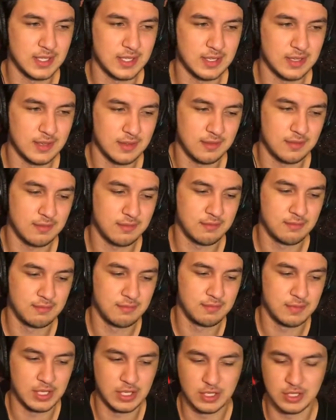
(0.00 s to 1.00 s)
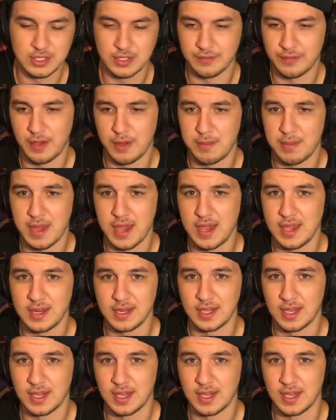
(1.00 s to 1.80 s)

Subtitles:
it in theaters if I paid.